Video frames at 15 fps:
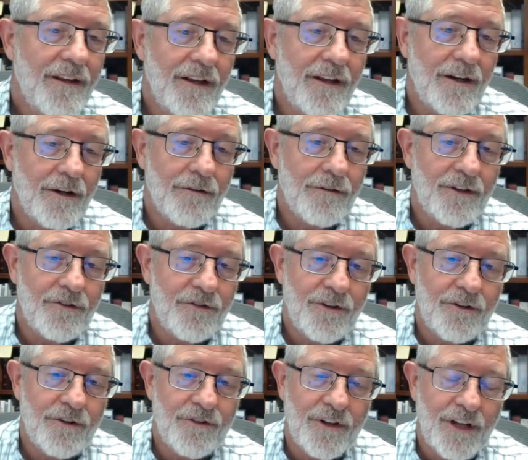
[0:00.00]
You know,
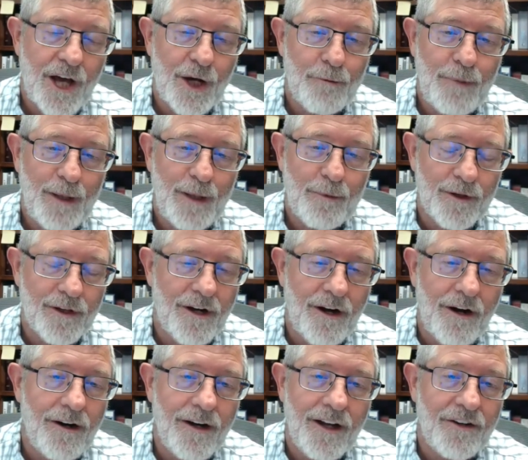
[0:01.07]
there's a lot of people that
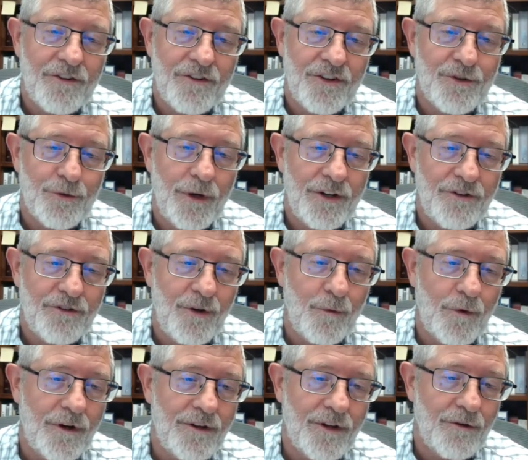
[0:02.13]
aren't in a situation
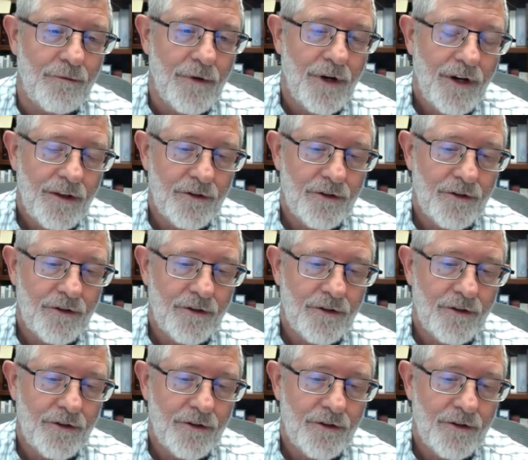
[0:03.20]
where